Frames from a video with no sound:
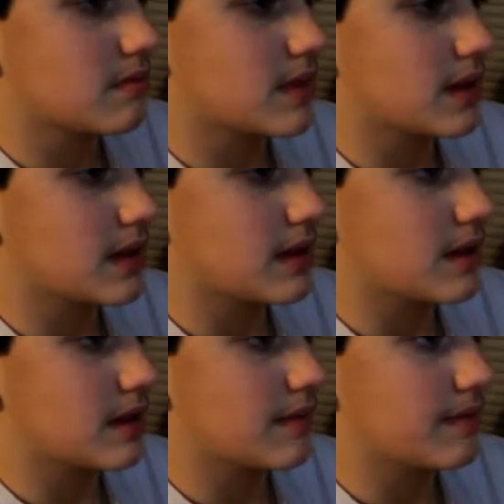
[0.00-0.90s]
And
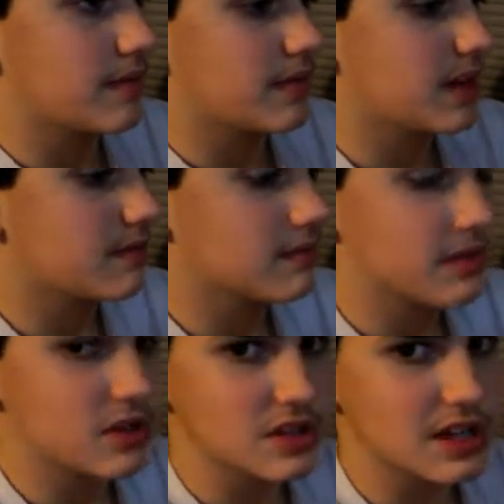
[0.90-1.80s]
yeah, here's
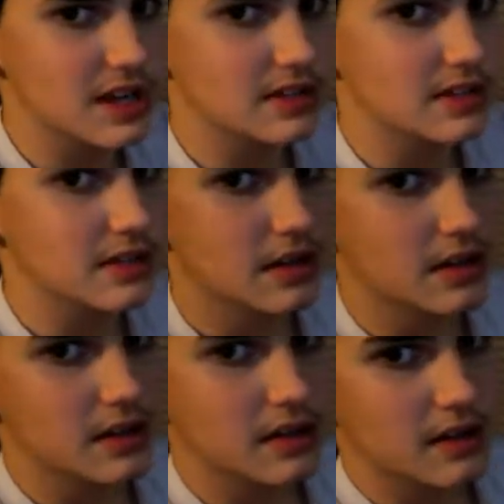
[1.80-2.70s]
his legs.
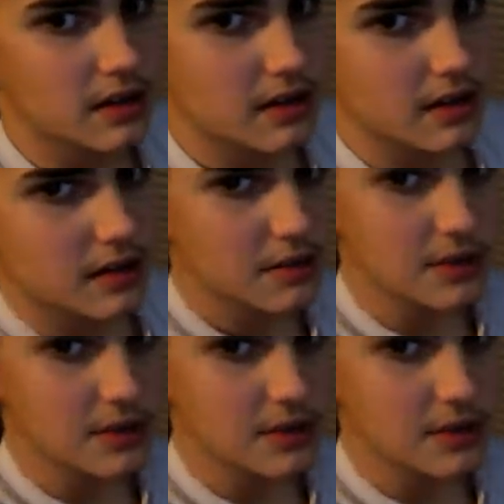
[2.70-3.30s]
Come to